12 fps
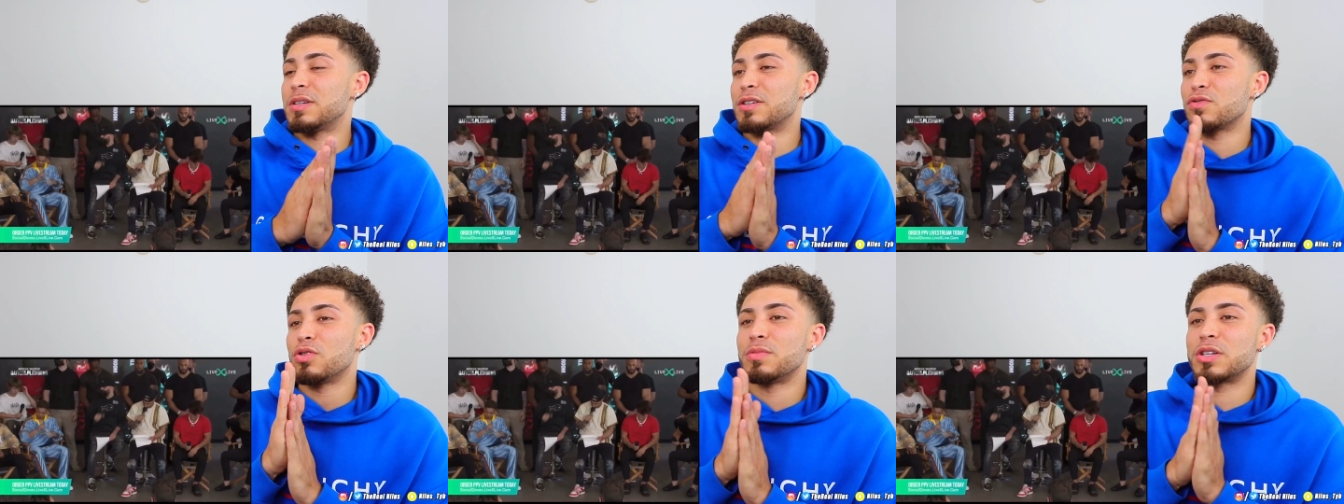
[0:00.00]

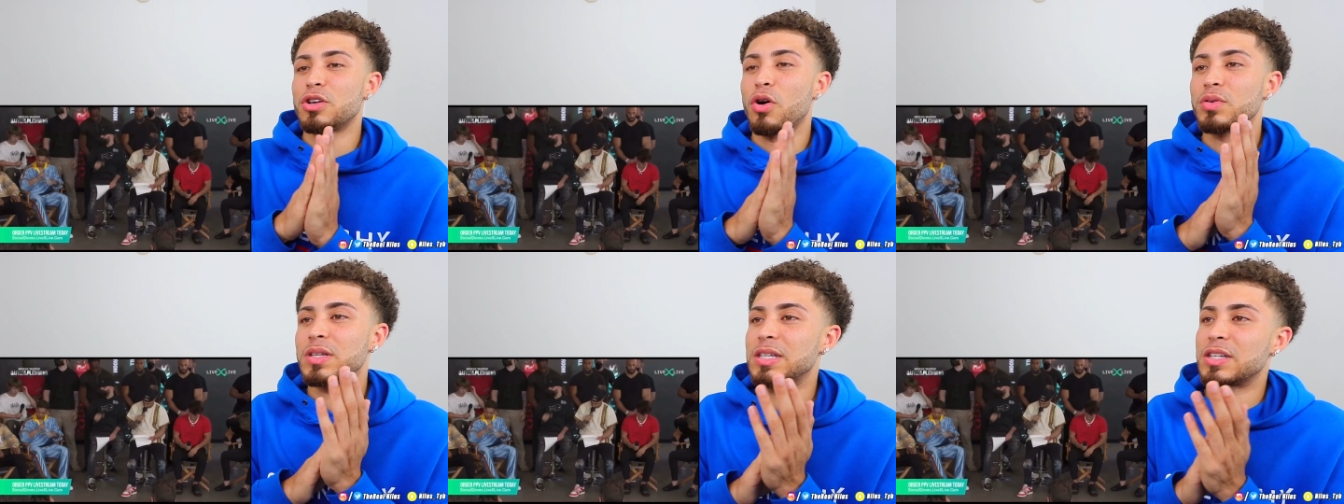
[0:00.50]
McBroom is
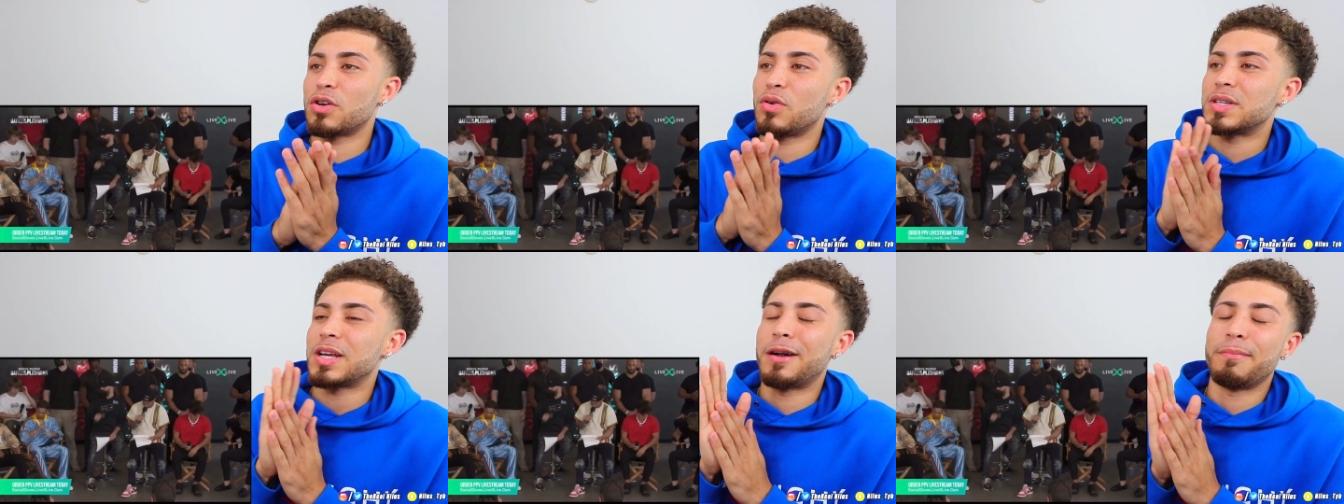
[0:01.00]
hosting this whole
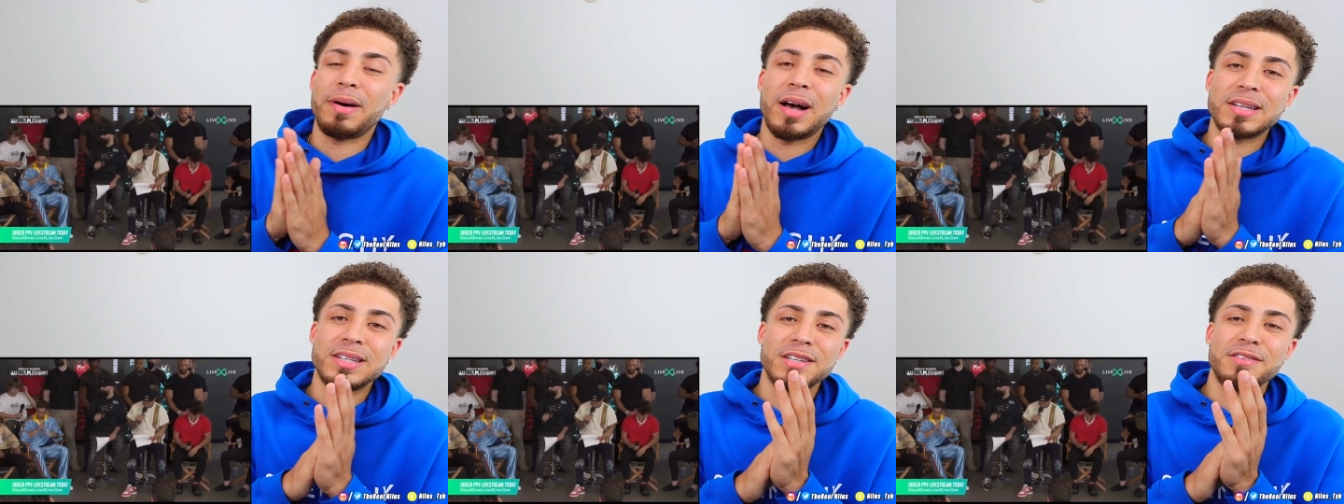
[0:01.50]
entire
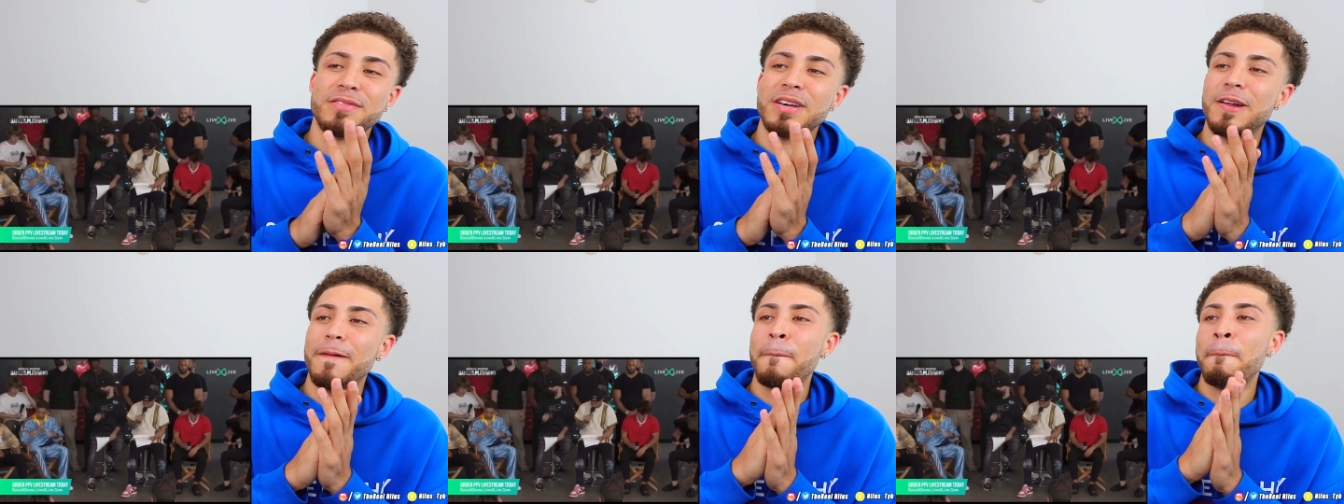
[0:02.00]
boxing
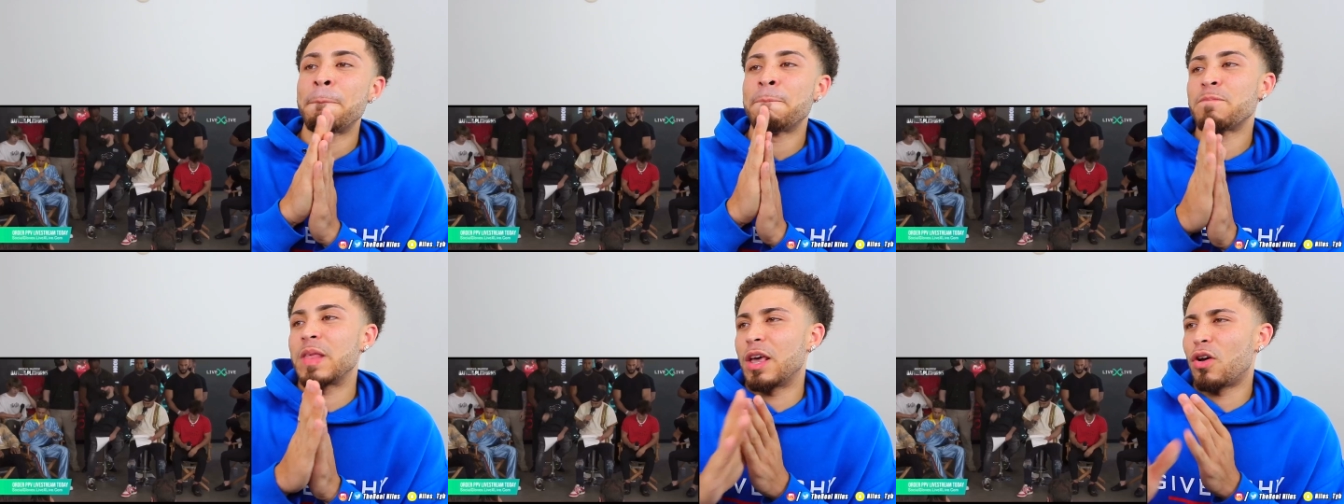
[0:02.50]
event,
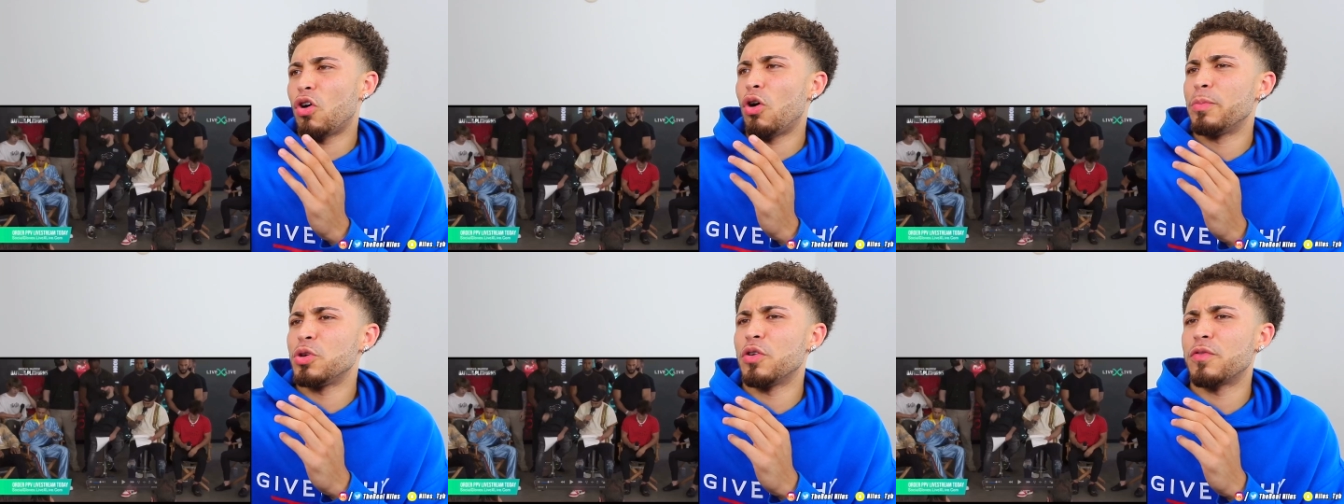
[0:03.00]
it
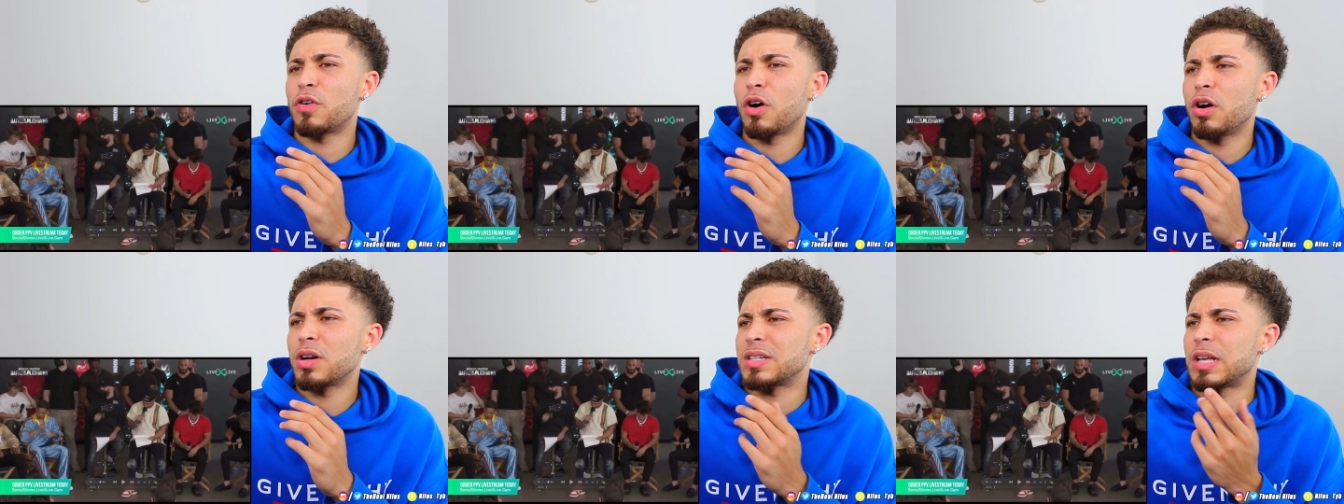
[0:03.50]
caught me off
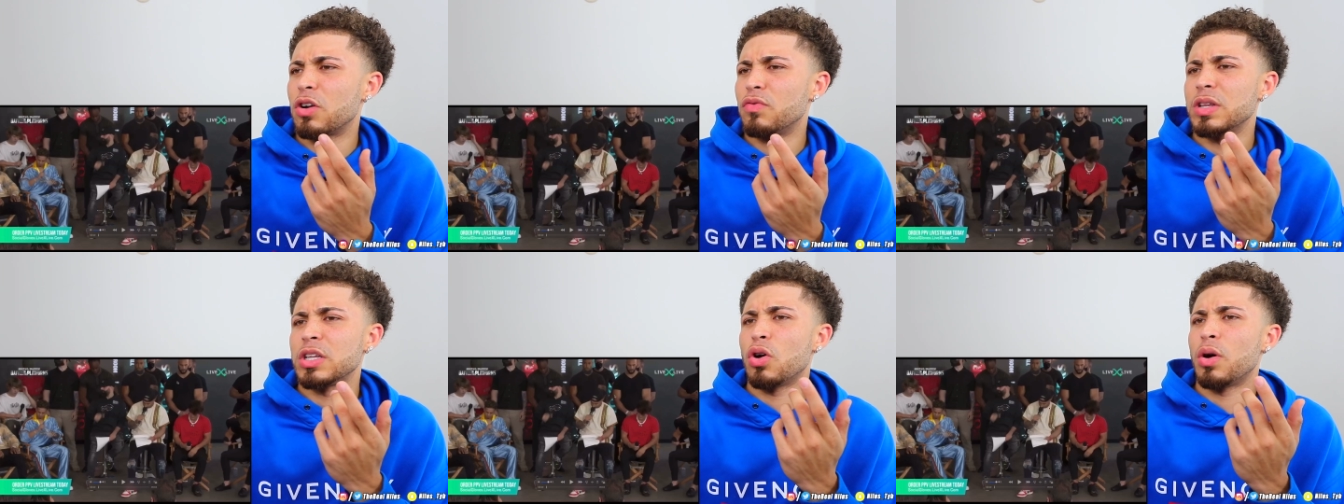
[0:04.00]
guard because I don't
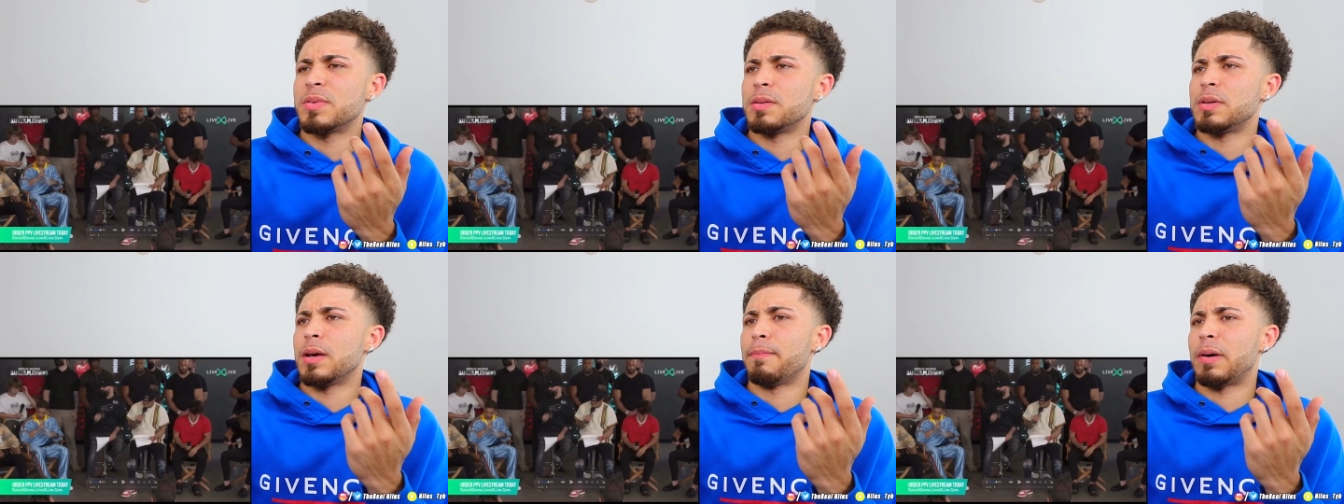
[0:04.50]
really know him to
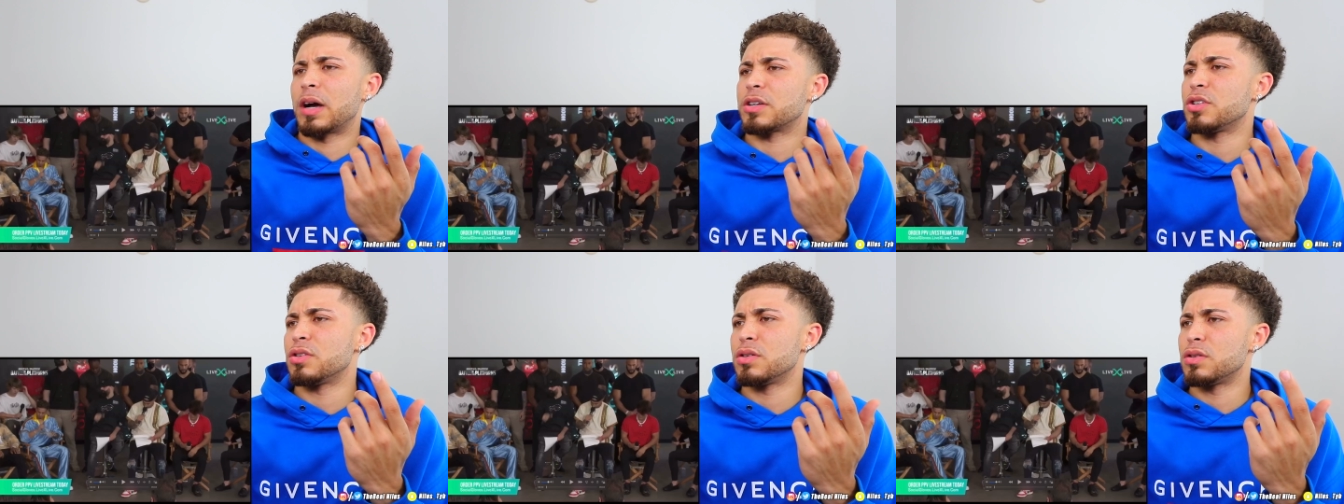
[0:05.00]
be a boxer.